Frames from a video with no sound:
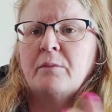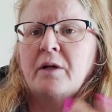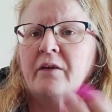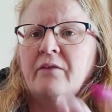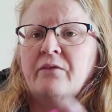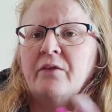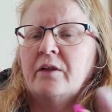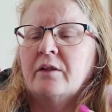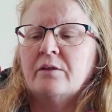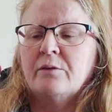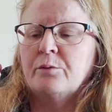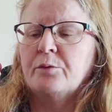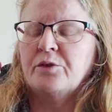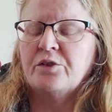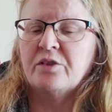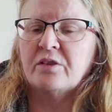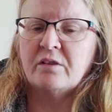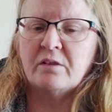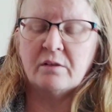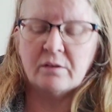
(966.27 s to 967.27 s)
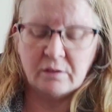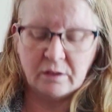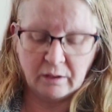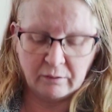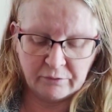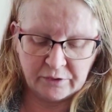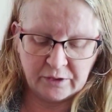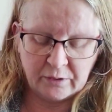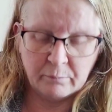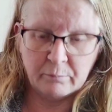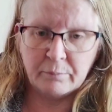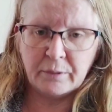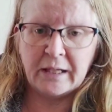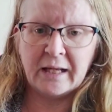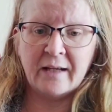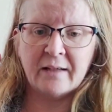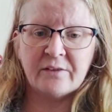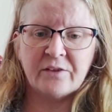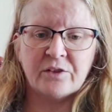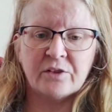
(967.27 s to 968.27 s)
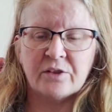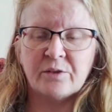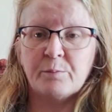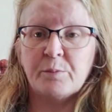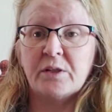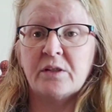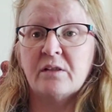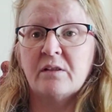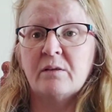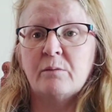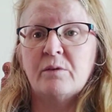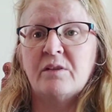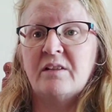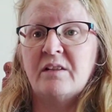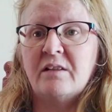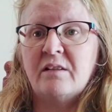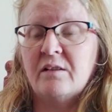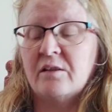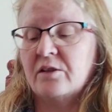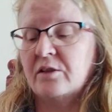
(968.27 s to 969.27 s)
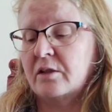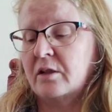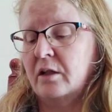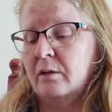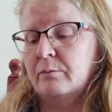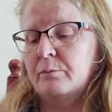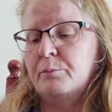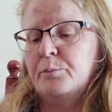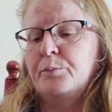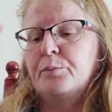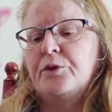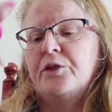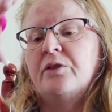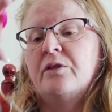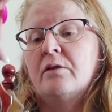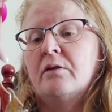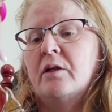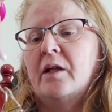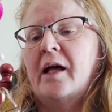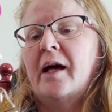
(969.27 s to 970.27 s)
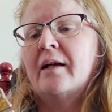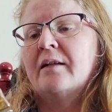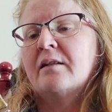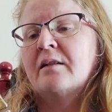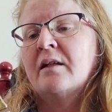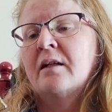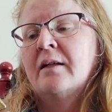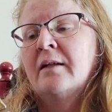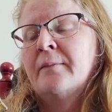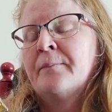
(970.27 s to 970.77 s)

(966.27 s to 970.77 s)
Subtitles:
my fingers were just covered in plasters because it was easier to do that